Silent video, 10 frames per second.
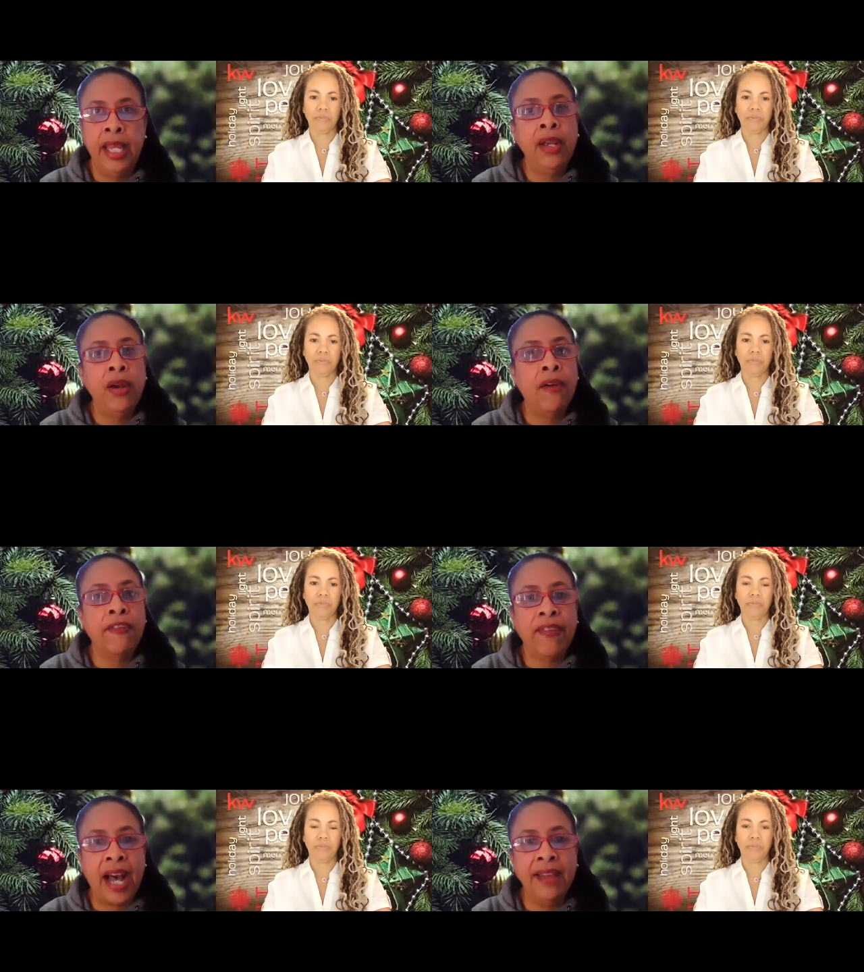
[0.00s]
Speaker 1: Here are
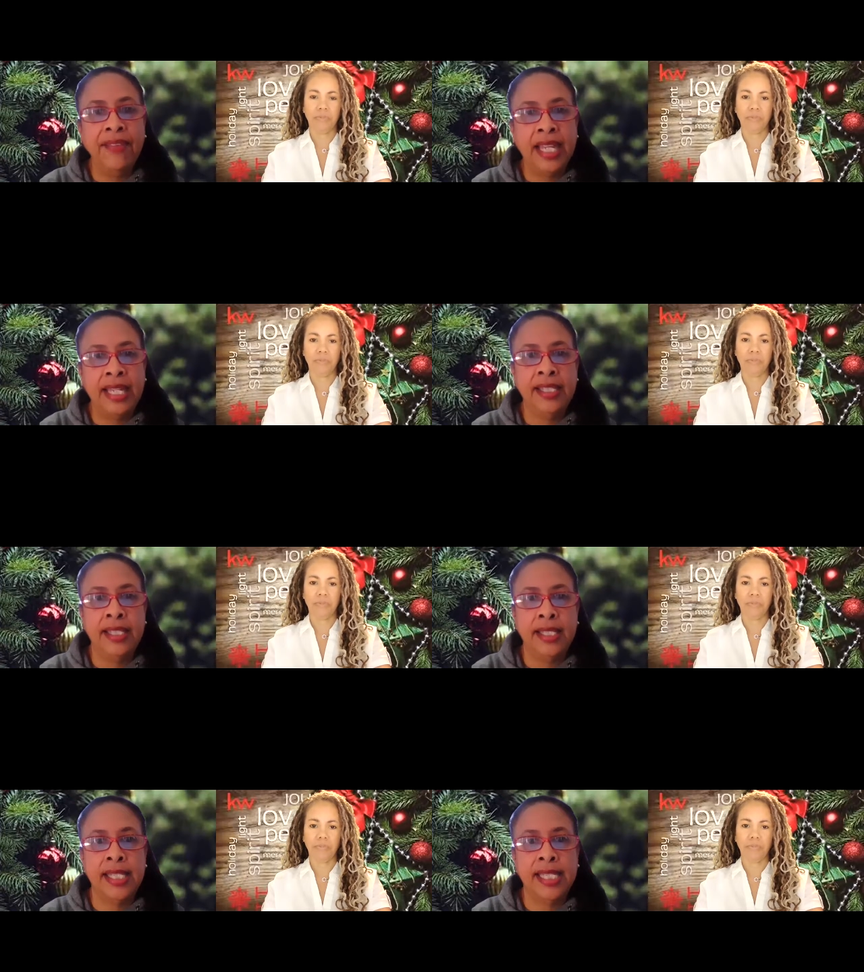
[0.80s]
five keys
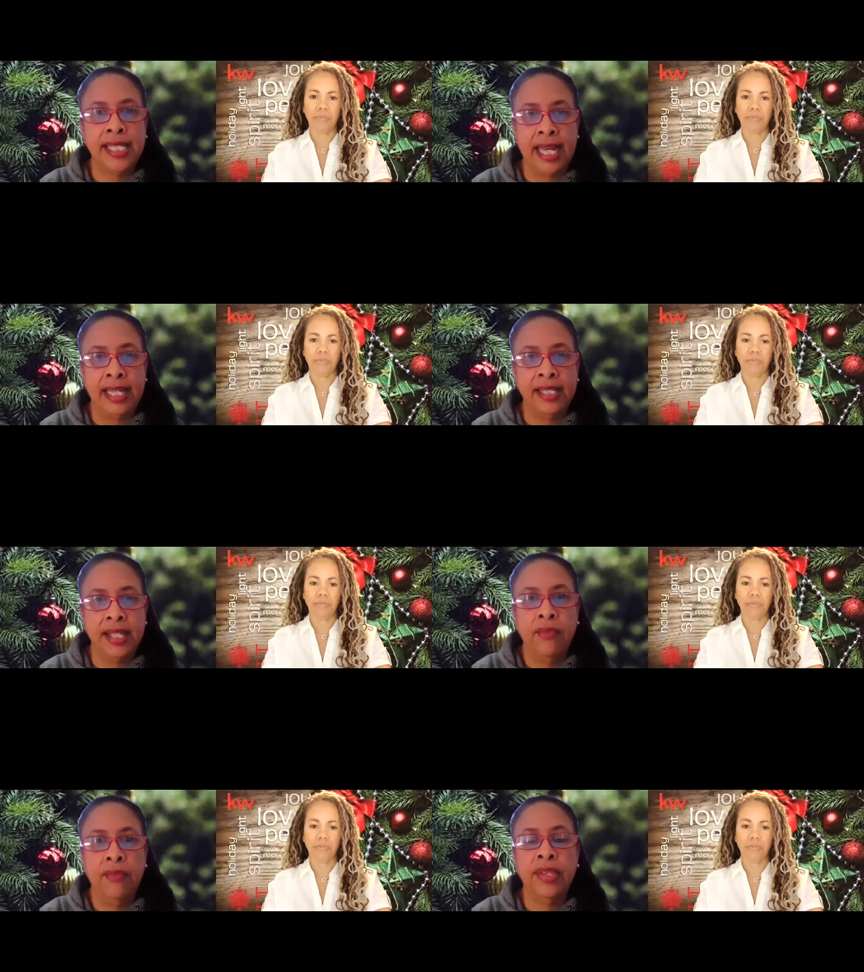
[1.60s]
to success
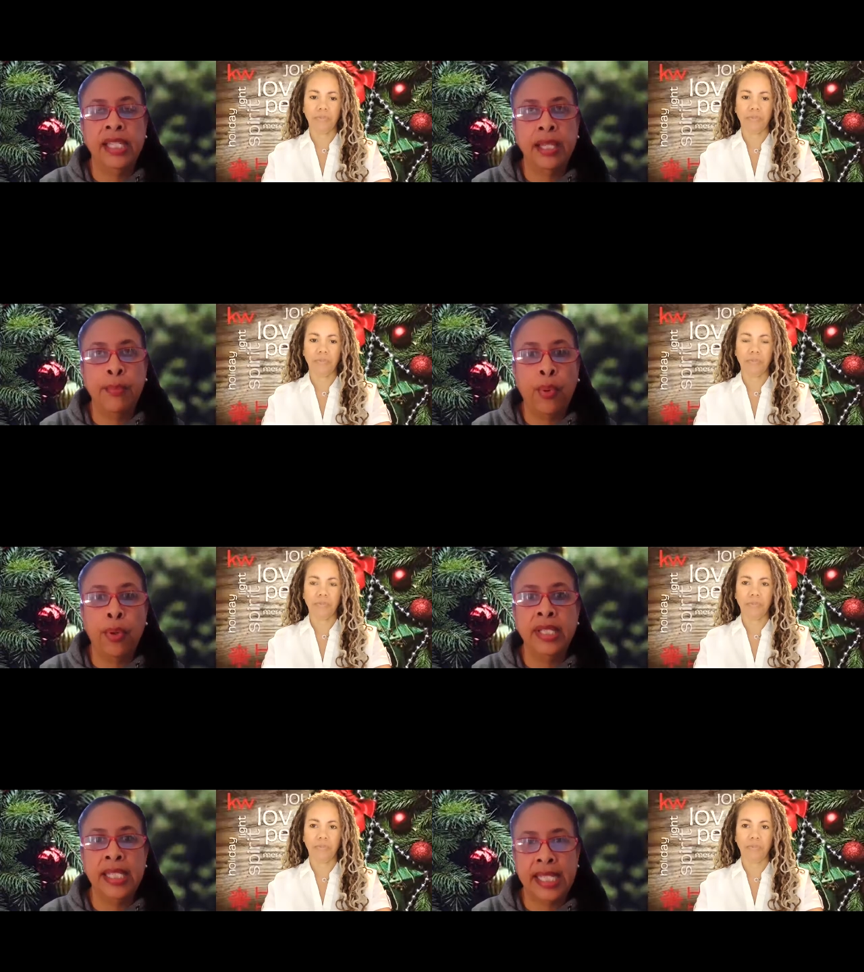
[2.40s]
for this
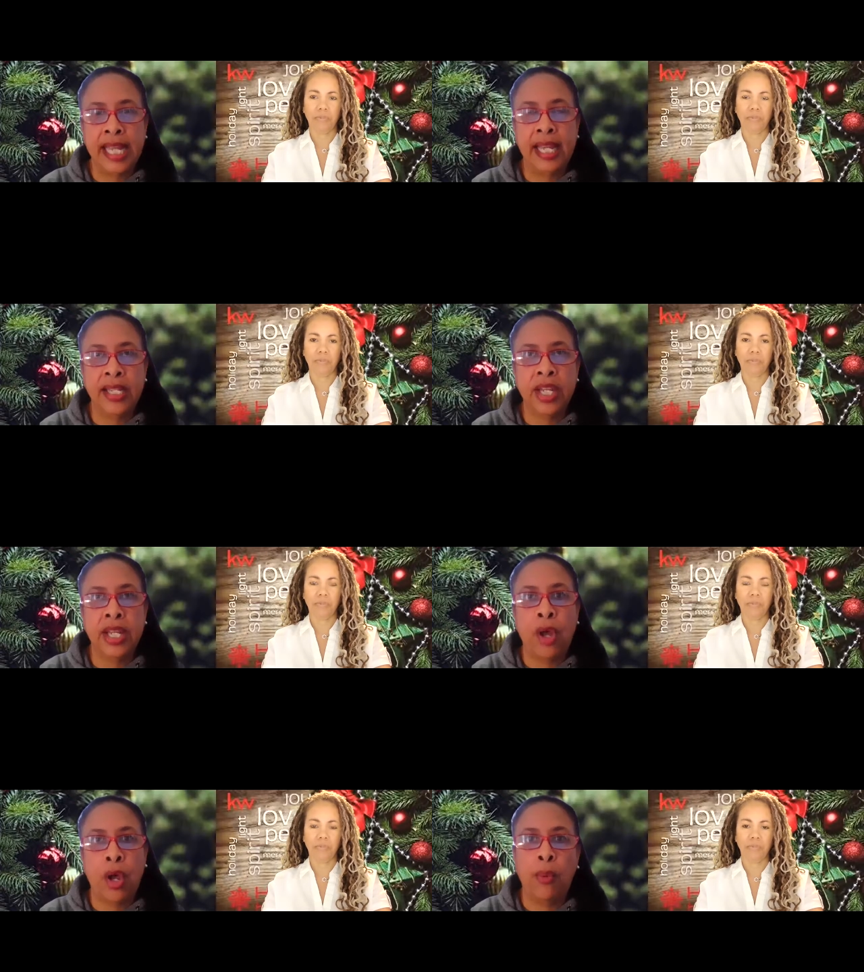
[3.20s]
important stage
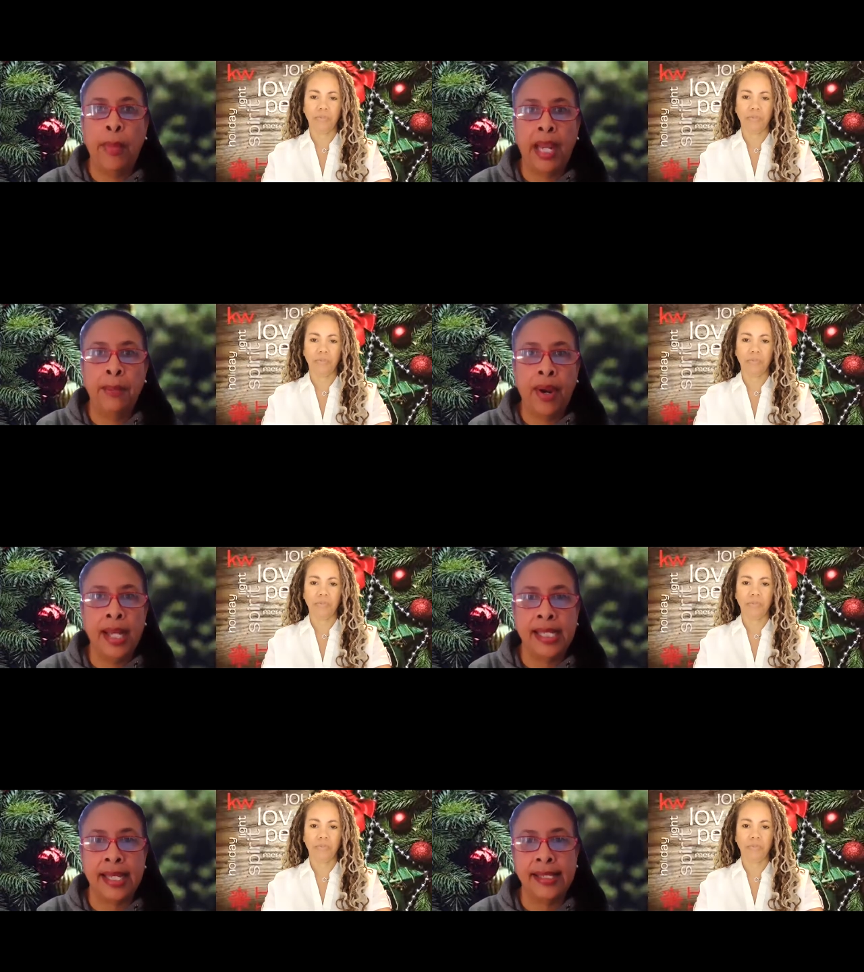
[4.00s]
in the home buying
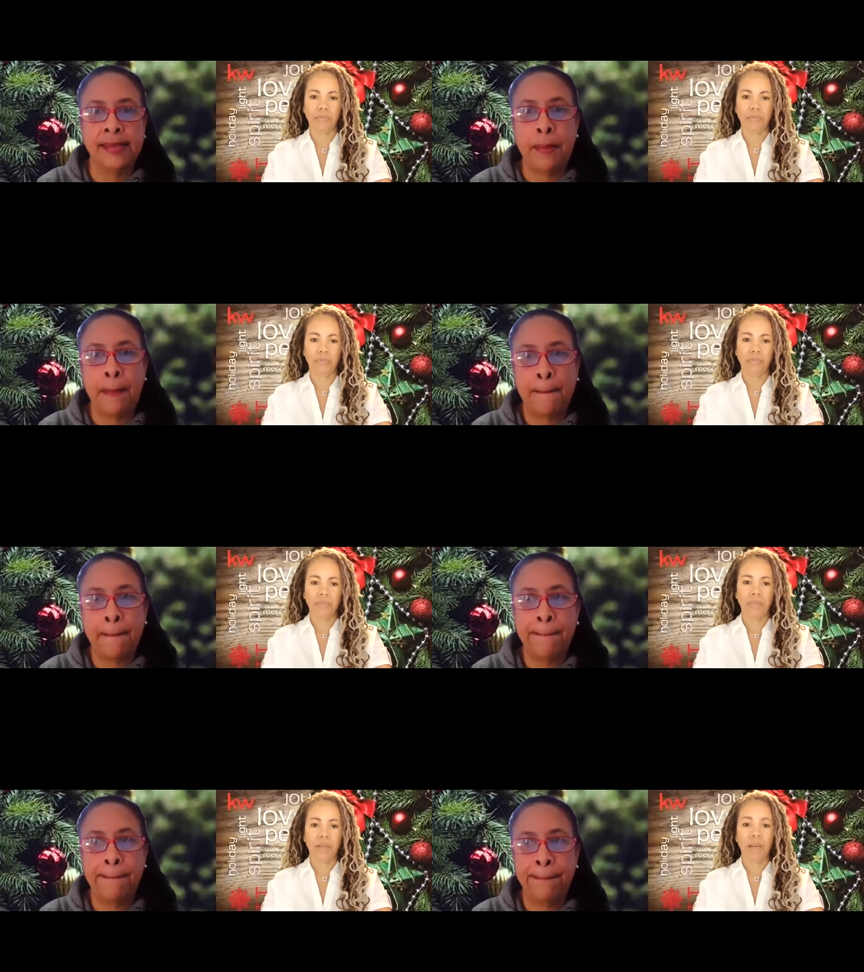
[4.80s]
process.
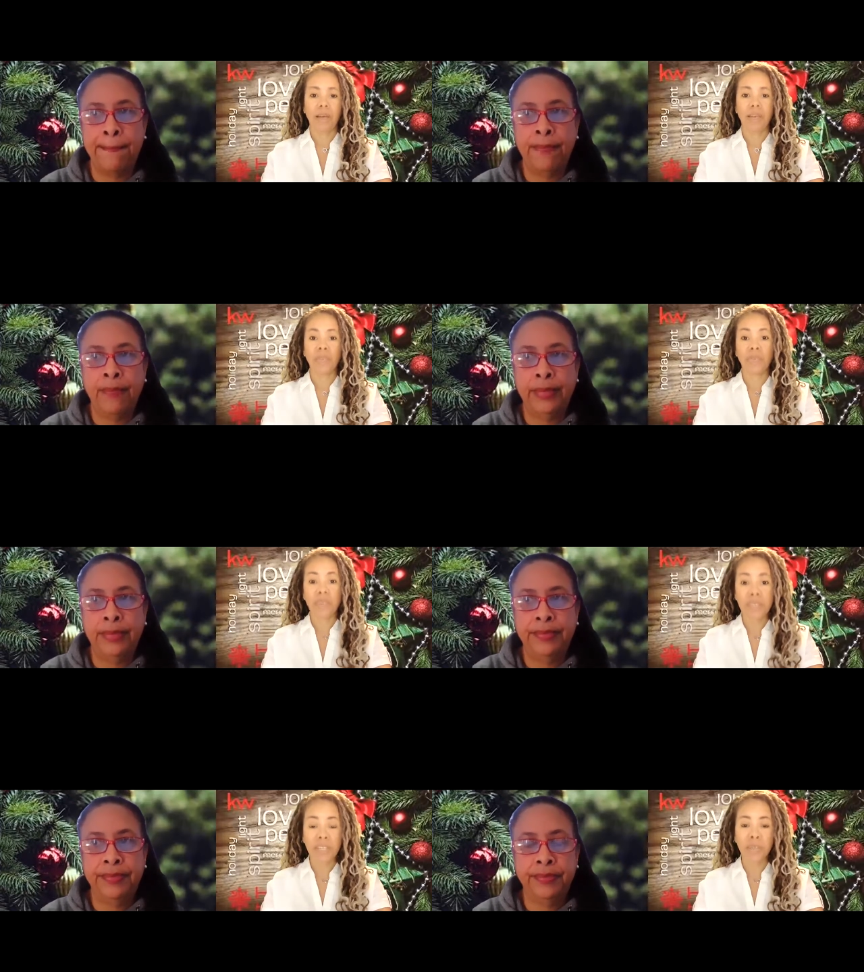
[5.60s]
Speaker 2: And the
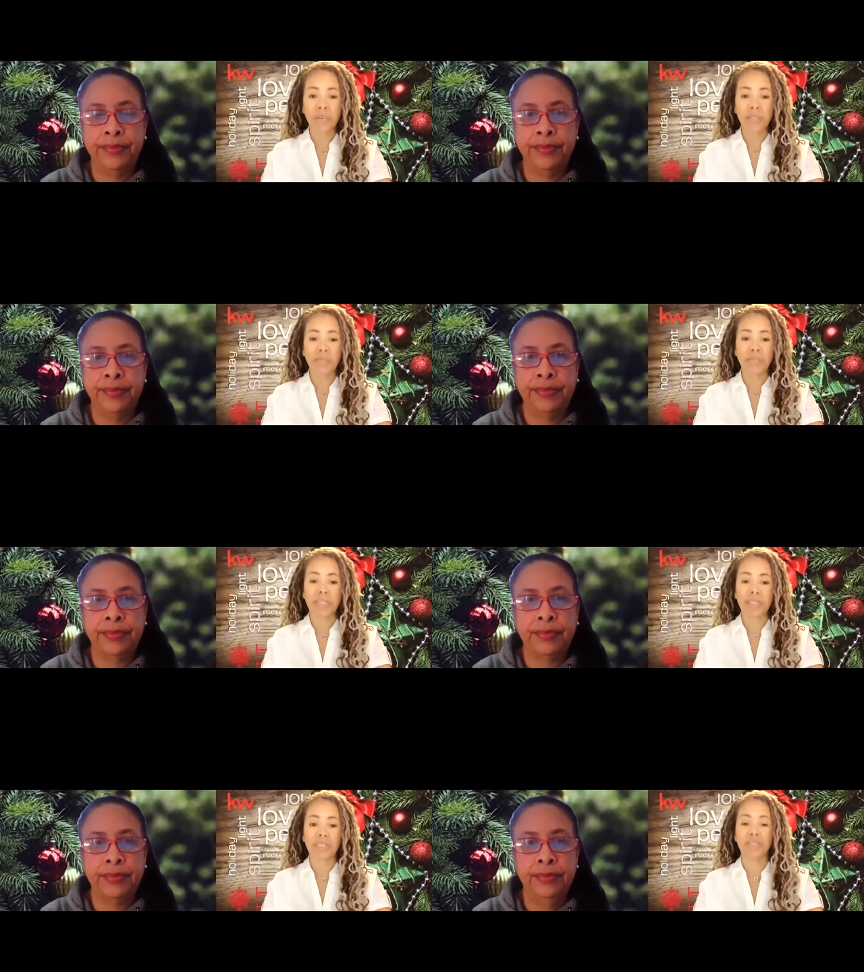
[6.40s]
first thing you want to do is
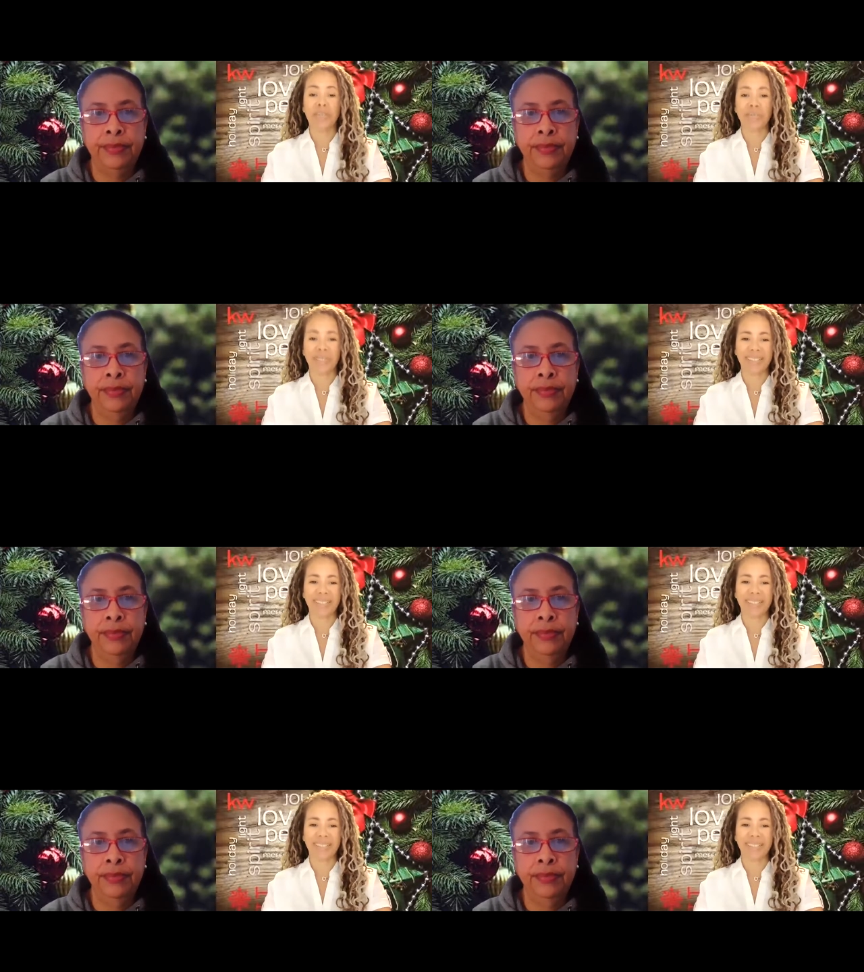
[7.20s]
listen to your real